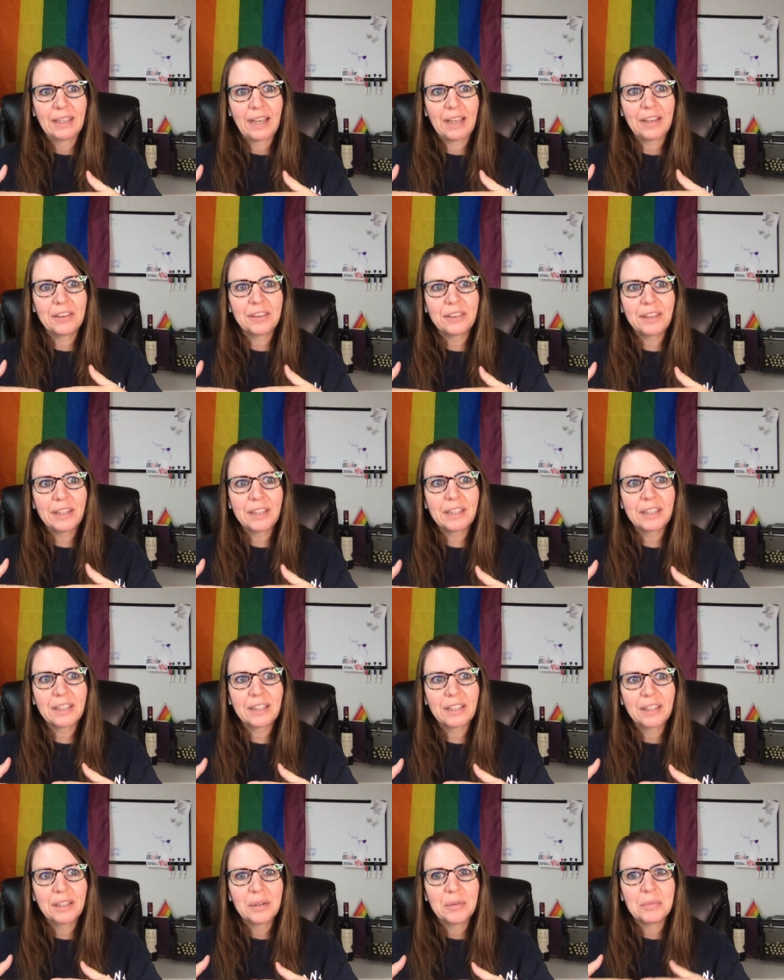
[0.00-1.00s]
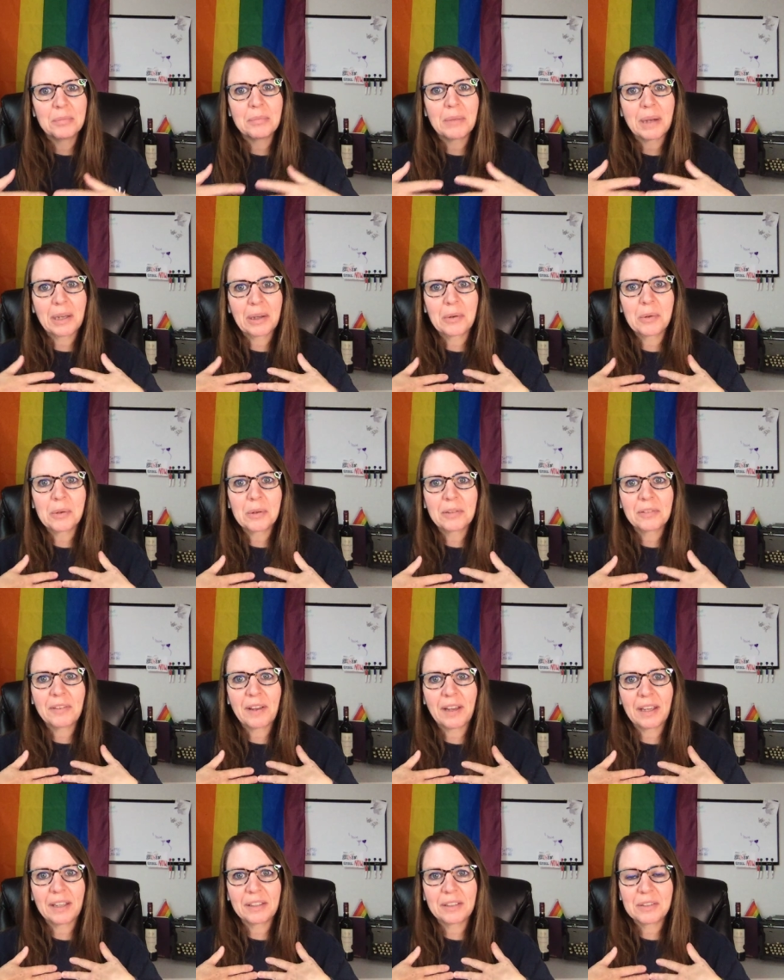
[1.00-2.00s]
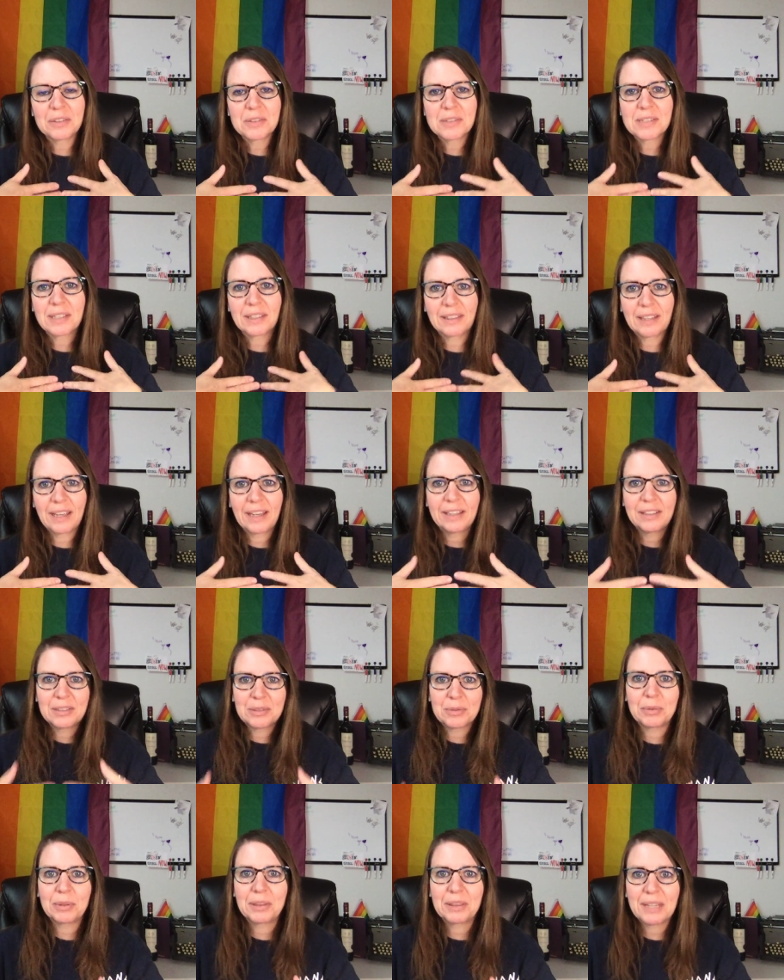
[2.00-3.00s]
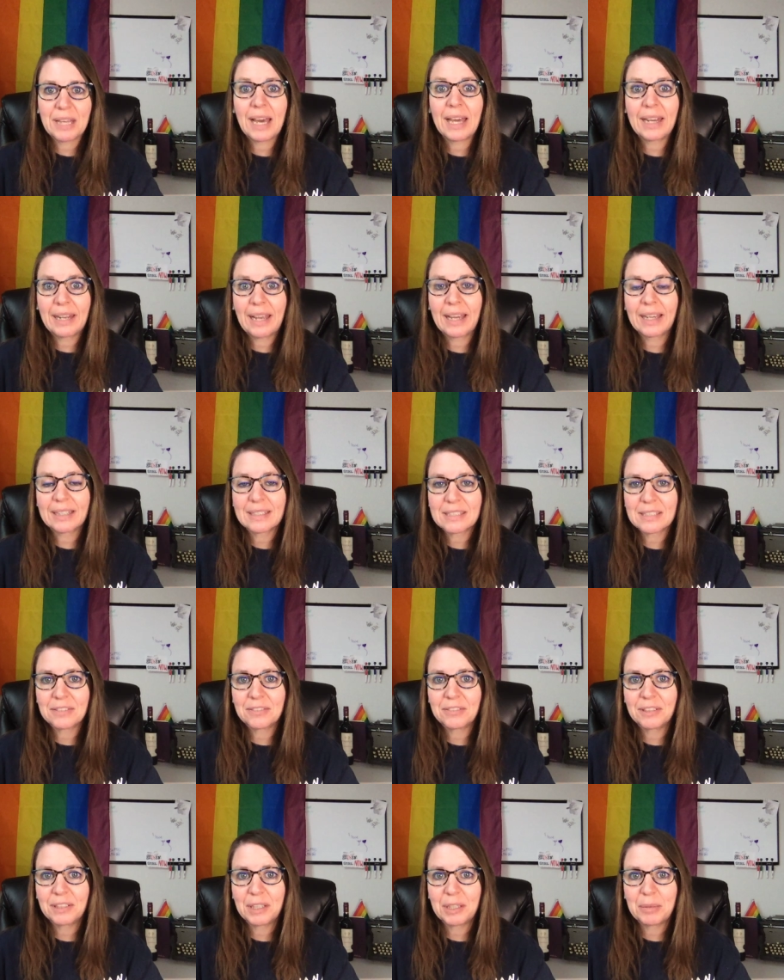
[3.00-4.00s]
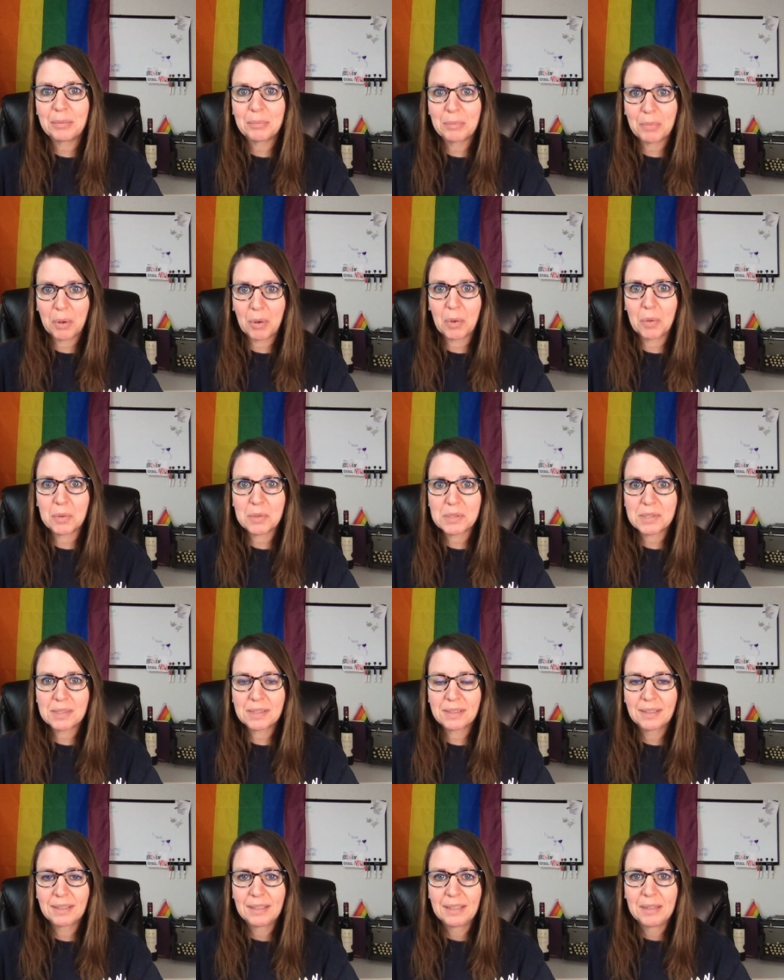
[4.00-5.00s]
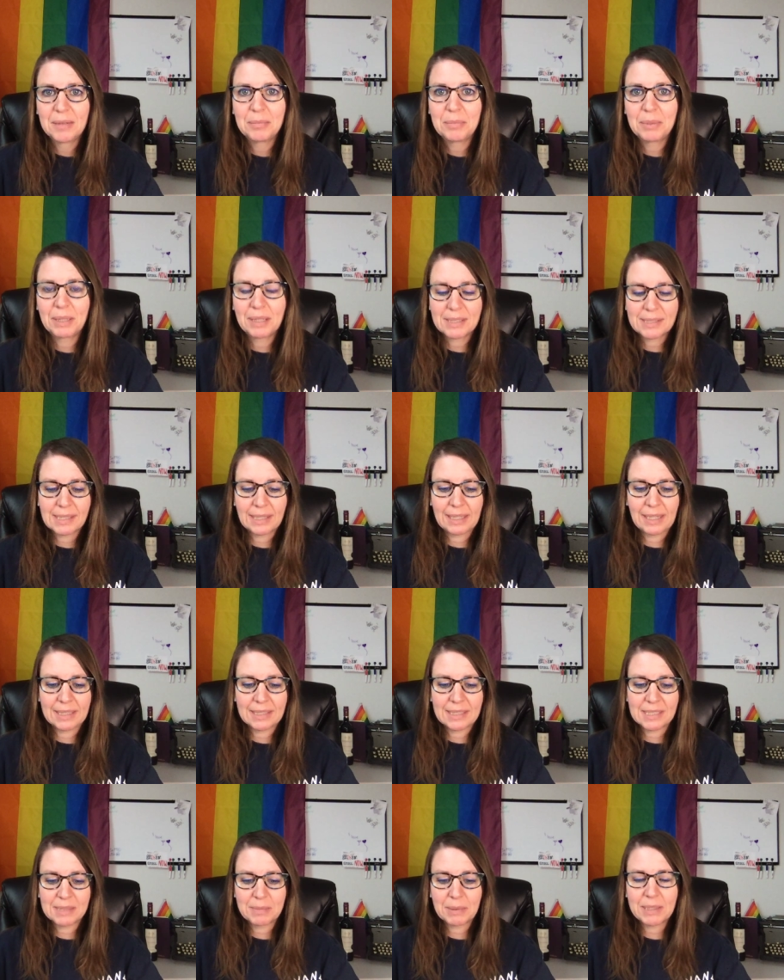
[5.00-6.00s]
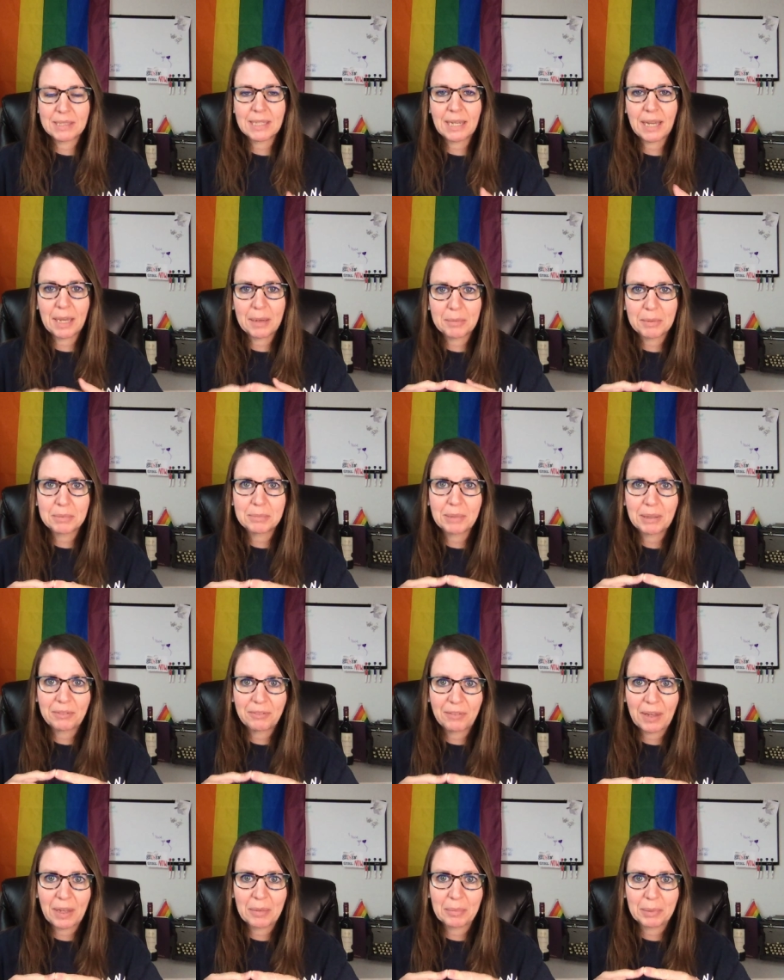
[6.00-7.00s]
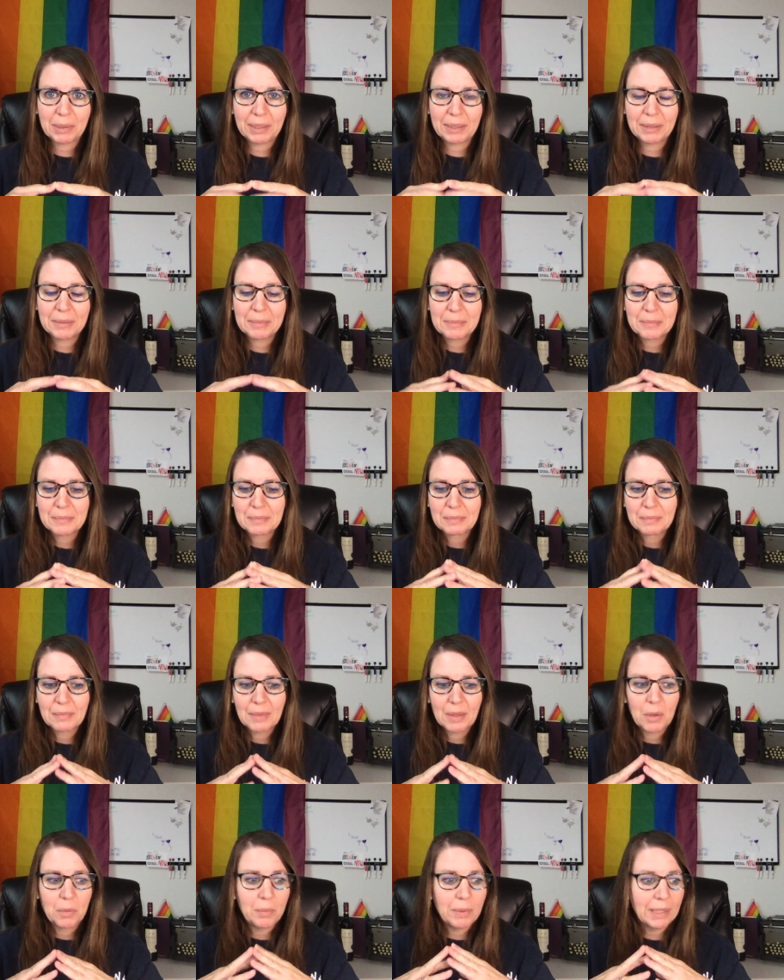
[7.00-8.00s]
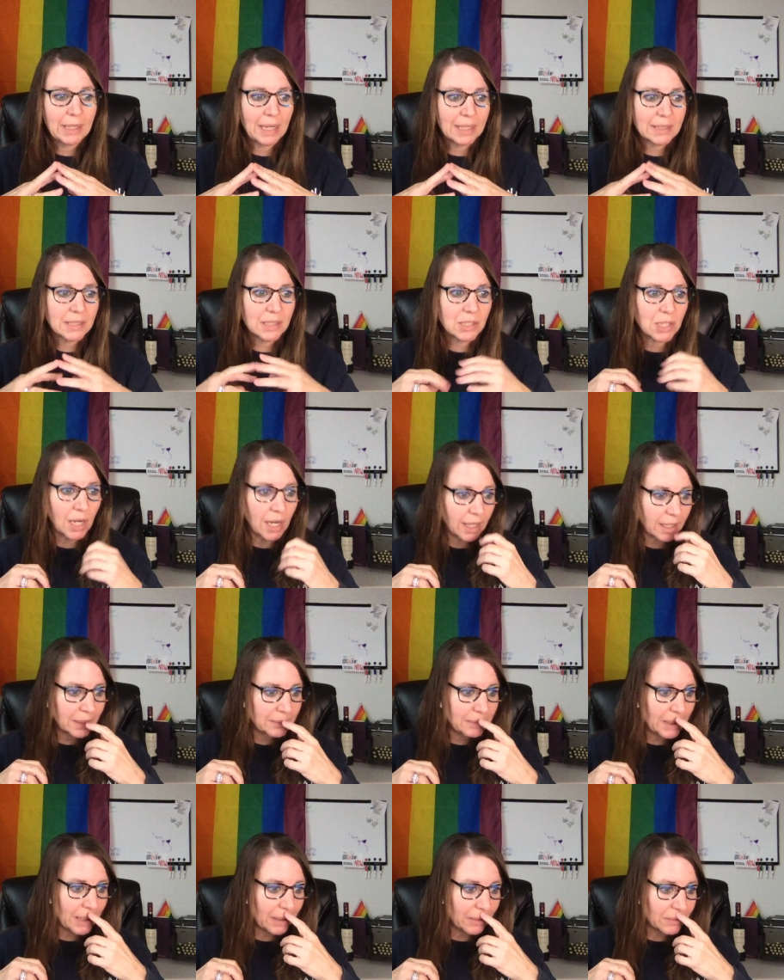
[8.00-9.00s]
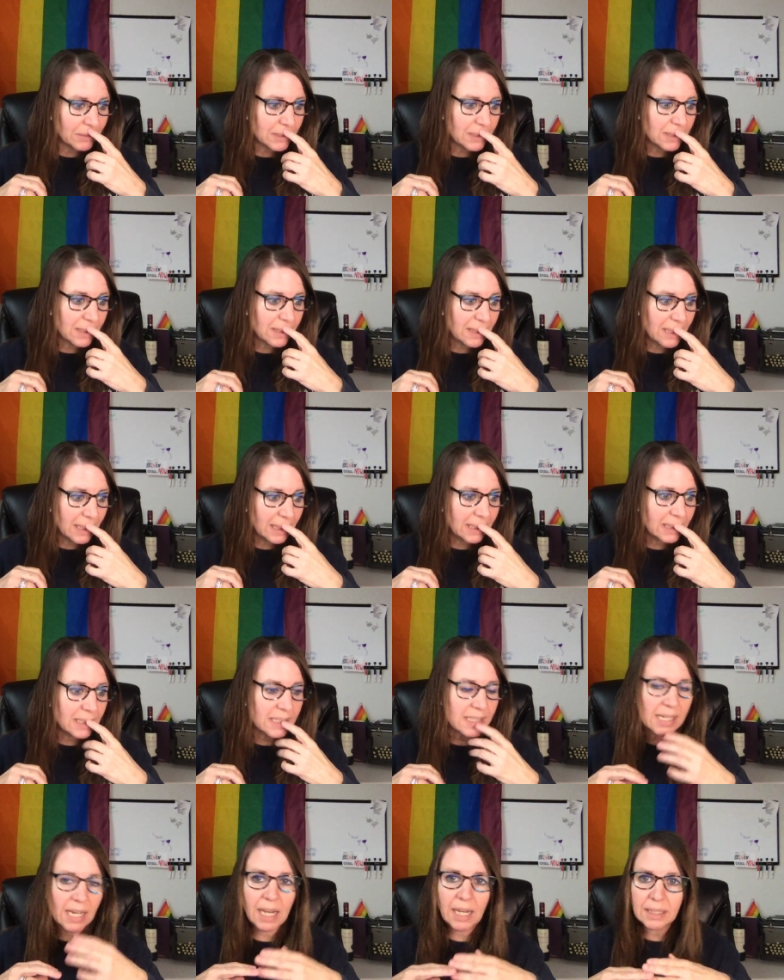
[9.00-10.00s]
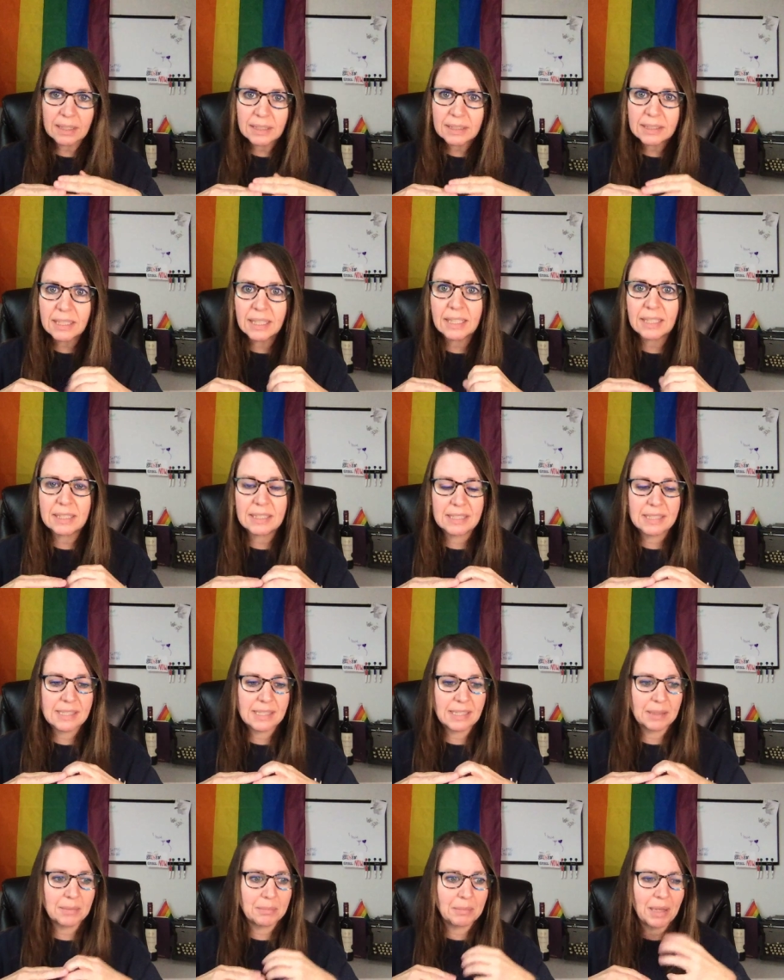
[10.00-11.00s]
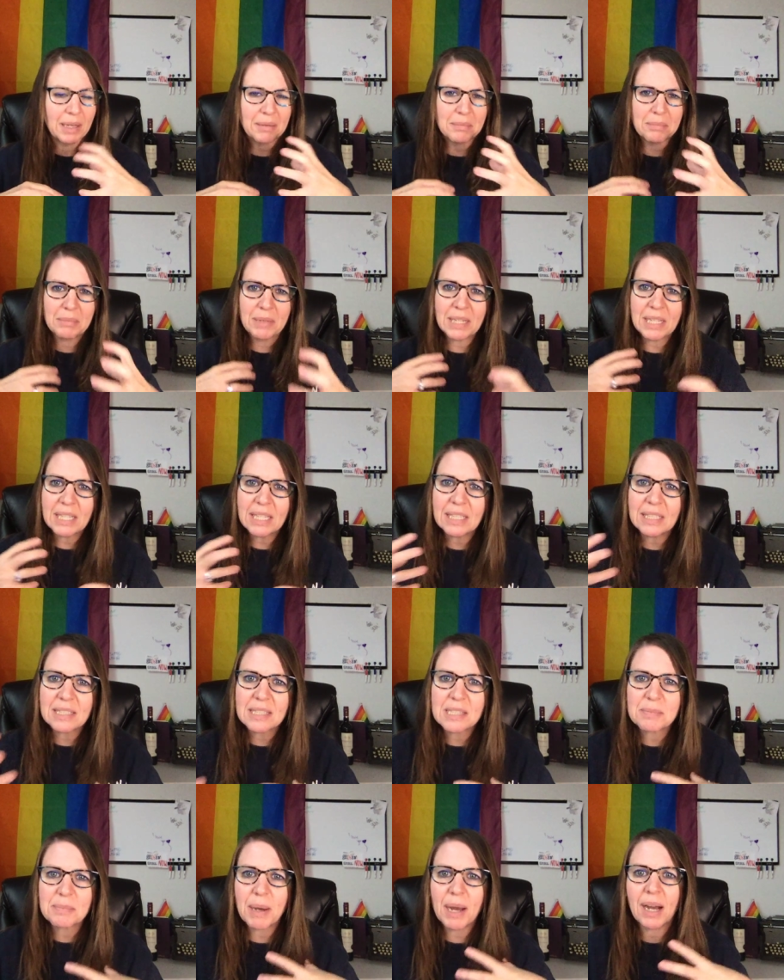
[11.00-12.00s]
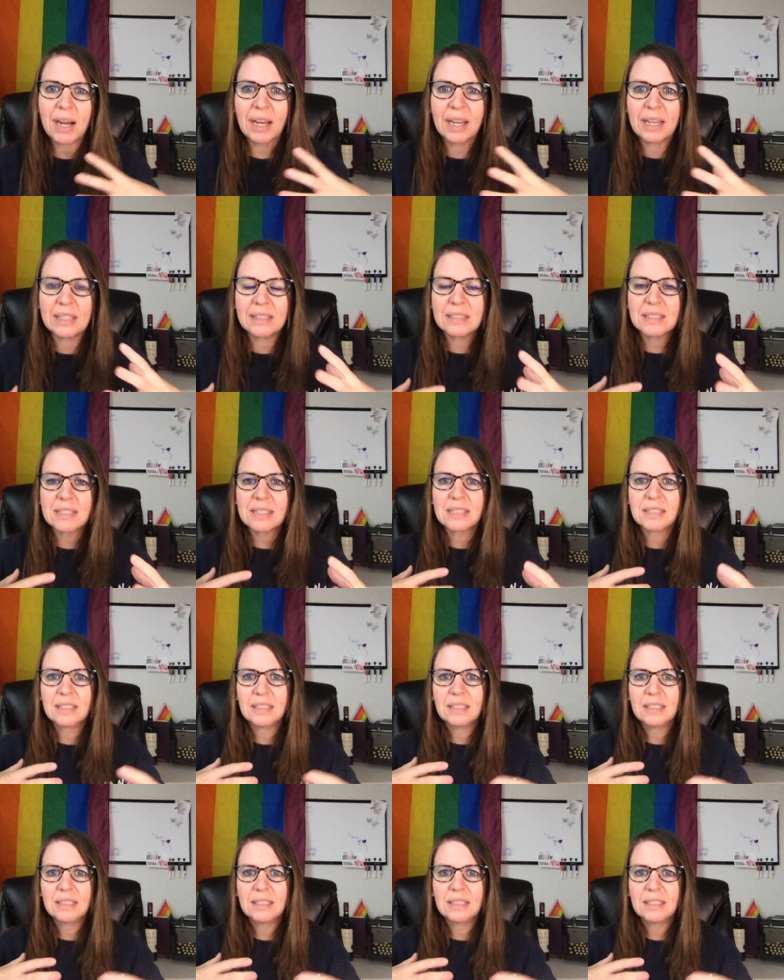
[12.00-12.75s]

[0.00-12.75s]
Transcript: I think my core values aligned with that activity most because I got to spend time with my family. We got to talk about things, holidays, and, and meanings behind